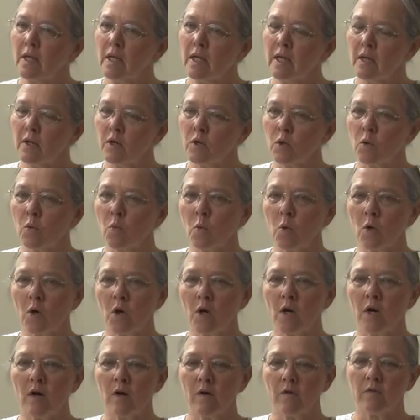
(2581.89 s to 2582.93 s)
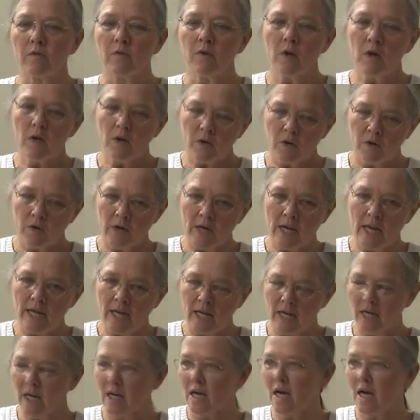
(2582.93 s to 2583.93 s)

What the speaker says: inner work of creating